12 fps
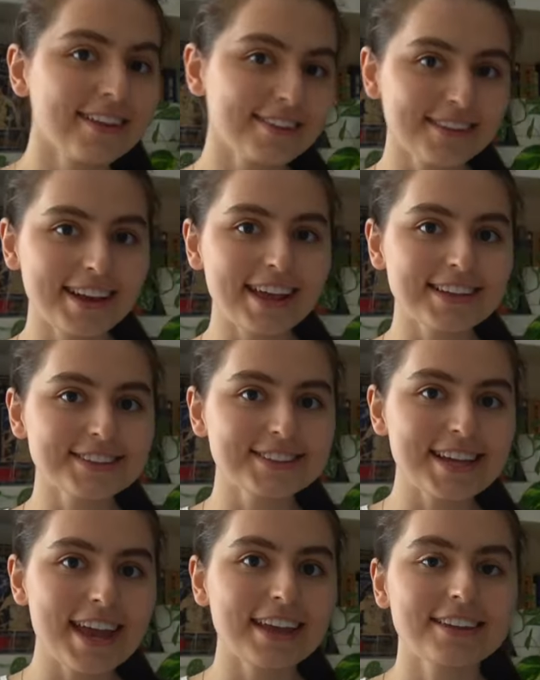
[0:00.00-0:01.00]
It's the next
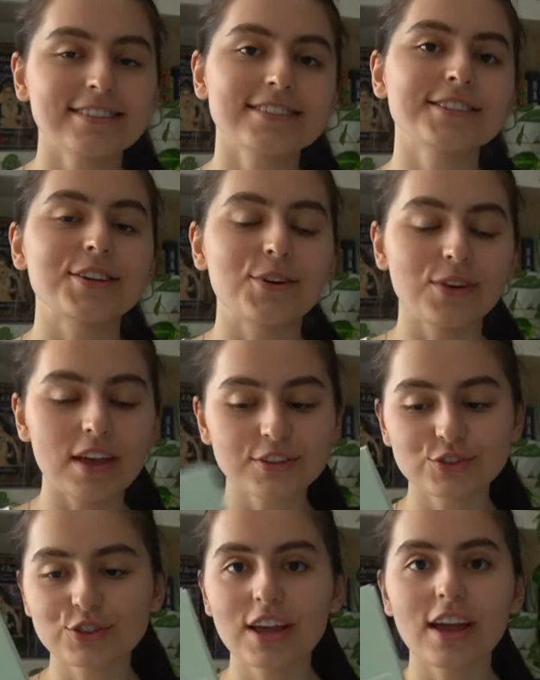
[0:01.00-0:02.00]
day. So
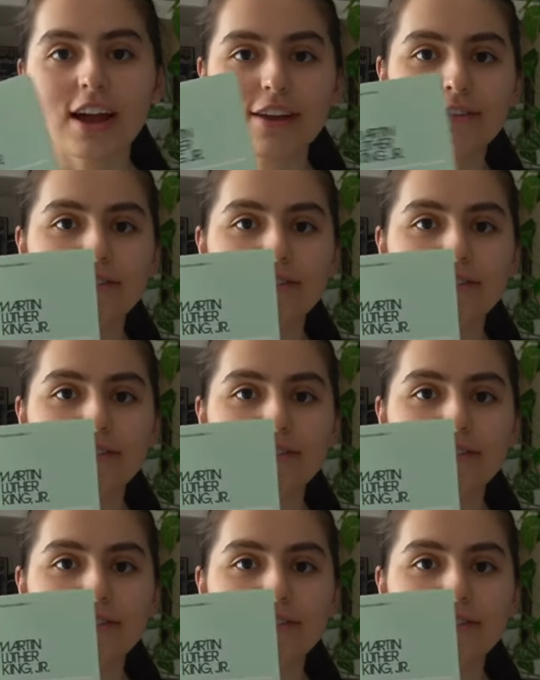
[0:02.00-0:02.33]
yesterday I